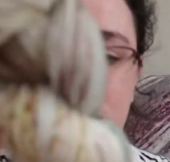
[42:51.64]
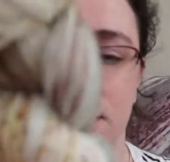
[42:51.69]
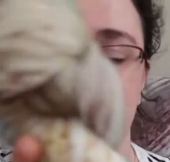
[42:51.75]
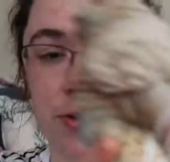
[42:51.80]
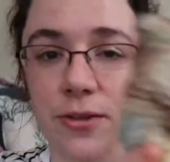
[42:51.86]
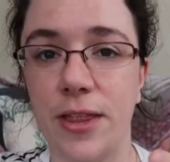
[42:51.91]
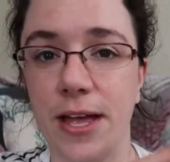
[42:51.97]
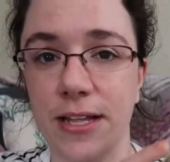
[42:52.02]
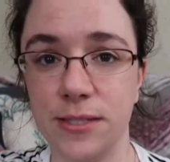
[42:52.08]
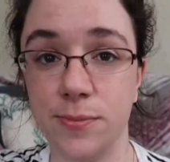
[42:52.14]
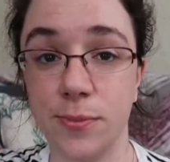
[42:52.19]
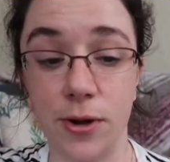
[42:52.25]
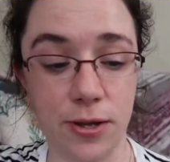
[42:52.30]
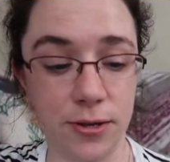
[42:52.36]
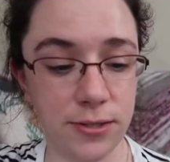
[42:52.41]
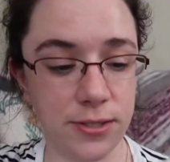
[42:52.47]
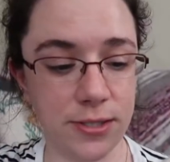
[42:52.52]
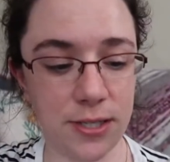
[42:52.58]
So that's
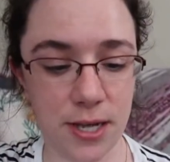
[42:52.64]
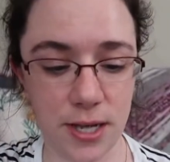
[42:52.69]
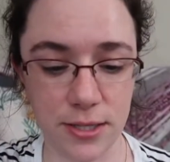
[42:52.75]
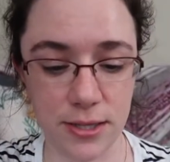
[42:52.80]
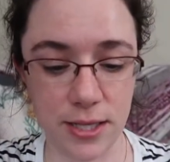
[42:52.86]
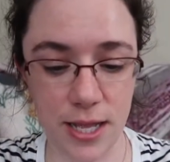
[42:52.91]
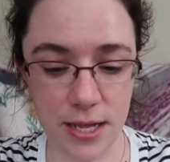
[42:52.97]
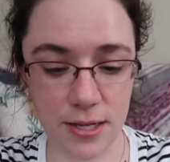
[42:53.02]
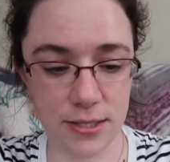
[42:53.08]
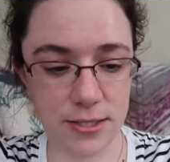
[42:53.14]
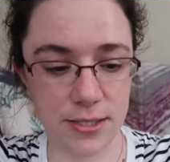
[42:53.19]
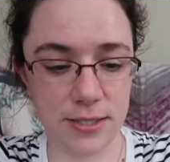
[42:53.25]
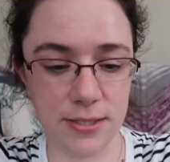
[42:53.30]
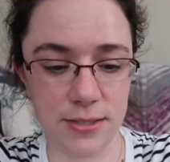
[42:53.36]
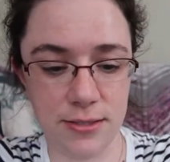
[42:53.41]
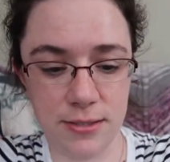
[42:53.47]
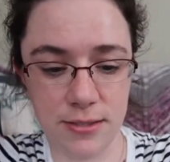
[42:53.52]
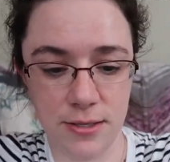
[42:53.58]
prongs on
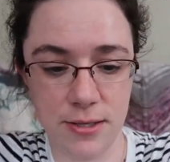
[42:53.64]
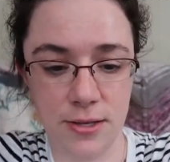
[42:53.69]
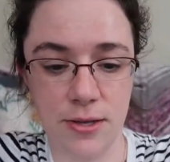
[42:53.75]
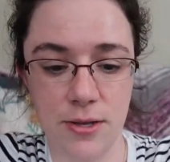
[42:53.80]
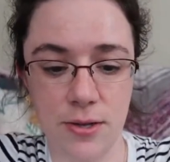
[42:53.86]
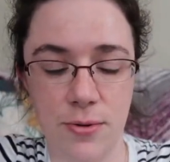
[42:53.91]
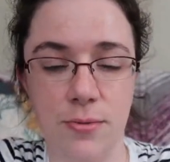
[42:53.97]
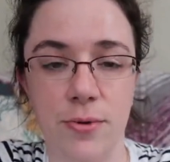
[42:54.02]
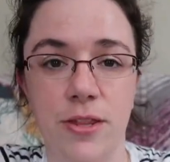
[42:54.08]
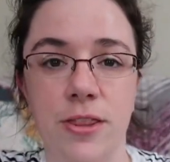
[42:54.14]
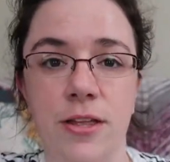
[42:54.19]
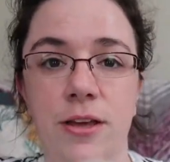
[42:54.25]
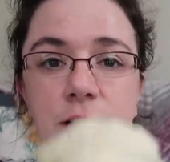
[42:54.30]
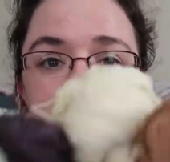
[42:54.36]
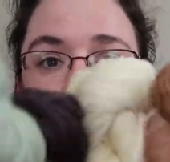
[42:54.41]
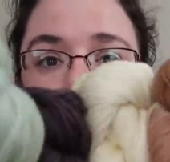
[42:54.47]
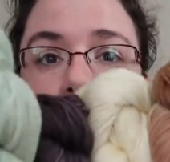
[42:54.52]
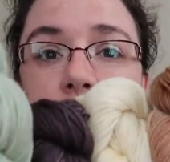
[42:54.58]
Luxe with the
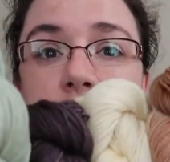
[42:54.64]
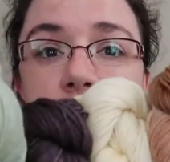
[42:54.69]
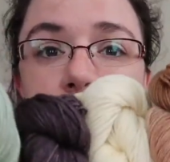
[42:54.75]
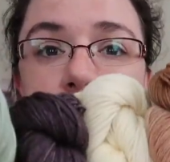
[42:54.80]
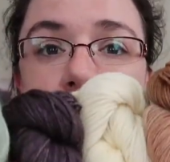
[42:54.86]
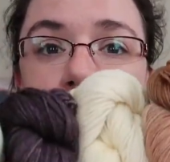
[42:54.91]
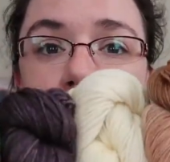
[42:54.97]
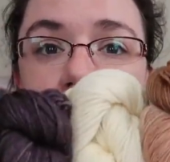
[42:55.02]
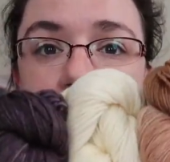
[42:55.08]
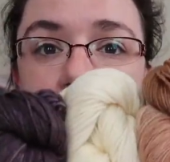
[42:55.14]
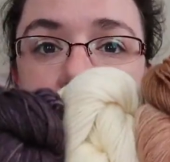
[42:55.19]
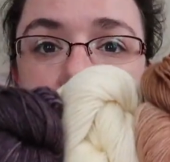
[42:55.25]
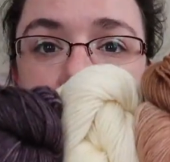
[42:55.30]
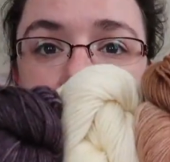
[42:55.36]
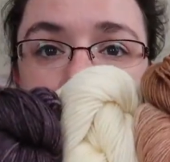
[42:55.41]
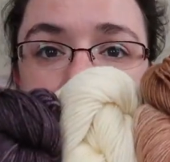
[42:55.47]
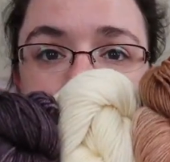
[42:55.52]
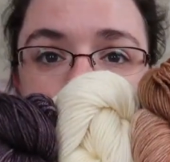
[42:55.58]
complementary
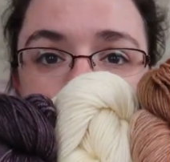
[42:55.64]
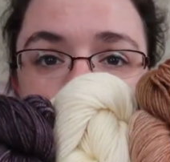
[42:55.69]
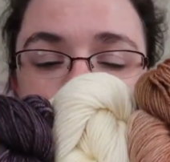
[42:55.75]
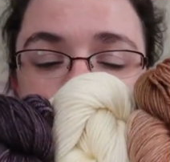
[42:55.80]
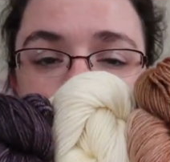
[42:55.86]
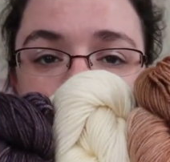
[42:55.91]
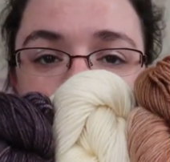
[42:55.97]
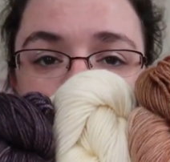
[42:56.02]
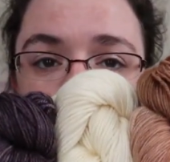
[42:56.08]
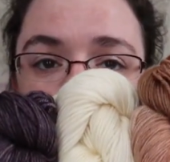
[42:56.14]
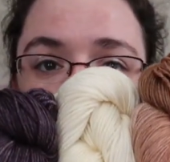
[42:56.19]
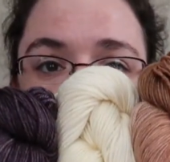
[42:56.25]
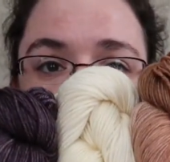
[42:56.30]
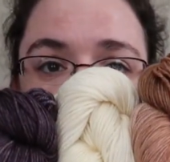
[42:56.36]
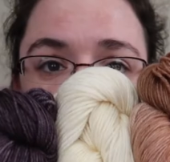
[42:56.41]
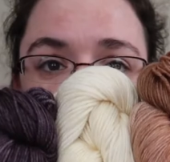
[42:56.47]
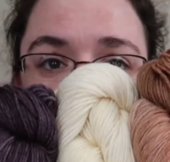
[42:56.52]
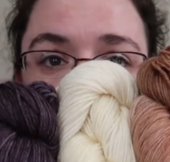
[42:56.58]
colors.
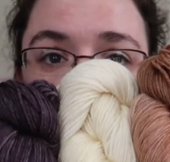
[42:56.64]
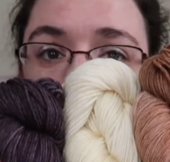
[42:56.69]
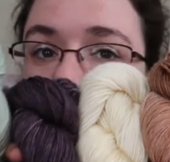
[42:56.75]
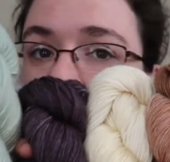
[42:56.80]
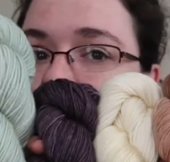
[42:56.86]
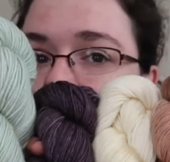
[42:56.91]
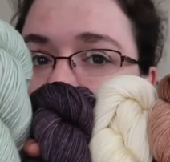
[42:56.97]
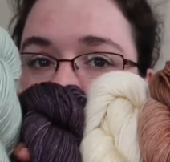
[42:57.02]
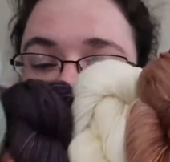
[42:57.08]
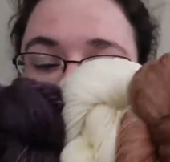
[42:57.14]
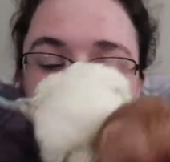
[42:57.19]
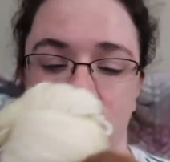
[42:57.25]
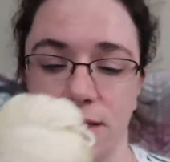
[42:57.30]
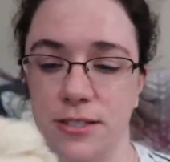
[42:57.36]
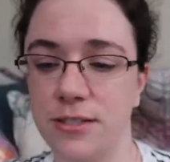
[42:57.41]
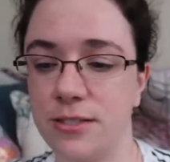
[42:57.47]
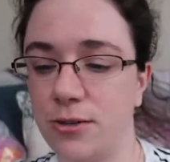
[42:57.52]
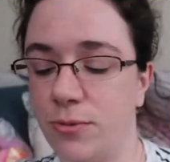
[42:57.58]
And
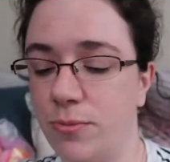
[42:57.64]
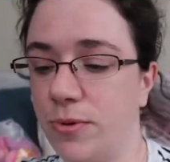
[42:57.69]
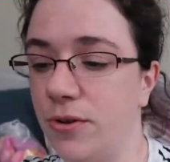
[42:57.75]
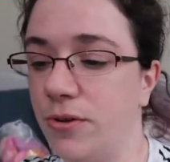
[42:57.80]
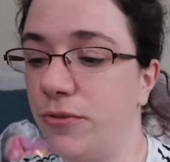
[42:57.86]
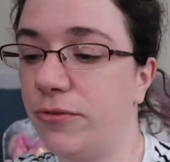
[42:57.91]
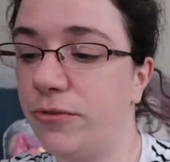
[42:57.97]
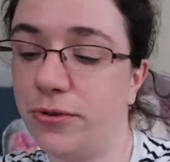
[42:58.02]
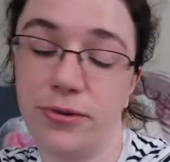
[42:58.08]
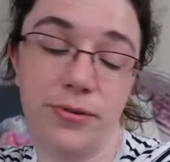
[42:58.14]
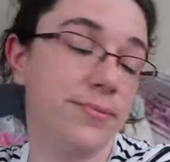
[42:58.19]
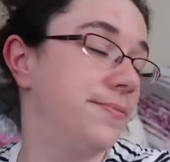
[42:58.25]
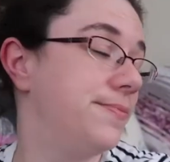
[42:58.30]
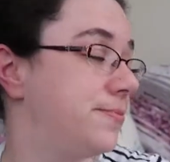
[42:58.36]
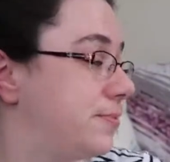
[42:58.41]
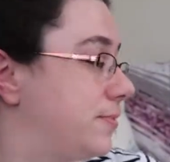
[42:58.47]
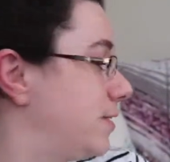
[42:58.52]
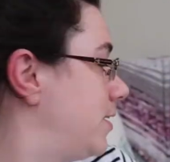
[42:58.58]
everything is so beautiful.
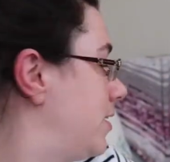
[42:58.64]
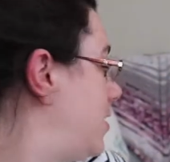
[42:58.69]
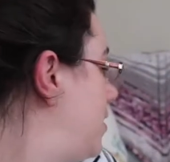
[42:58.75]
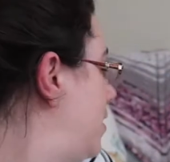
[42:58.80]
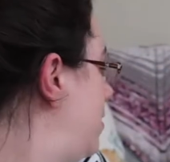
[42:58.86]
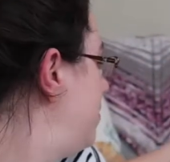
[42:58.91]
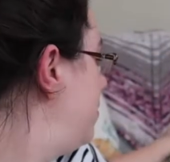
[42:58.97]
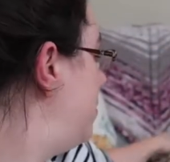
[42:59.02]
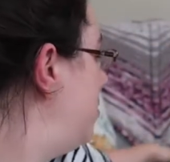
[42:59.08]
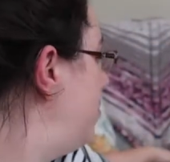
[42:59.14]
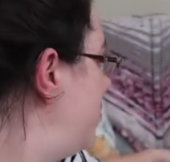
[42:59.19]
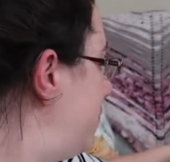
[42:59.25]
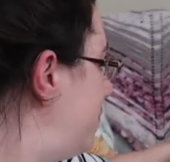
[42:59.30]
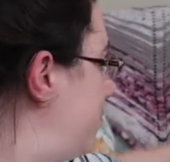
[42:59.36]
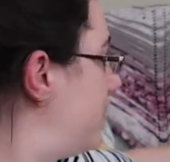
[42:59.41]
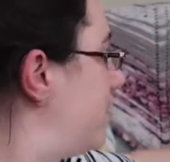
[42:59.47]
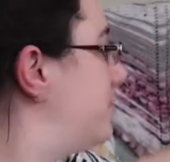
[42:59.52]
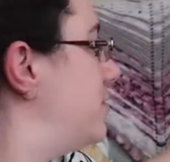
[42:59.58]

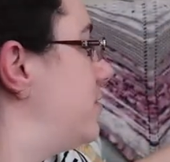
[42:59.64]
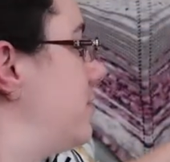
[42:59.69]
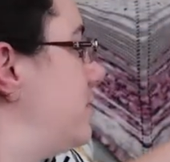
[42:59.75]
Beautiful!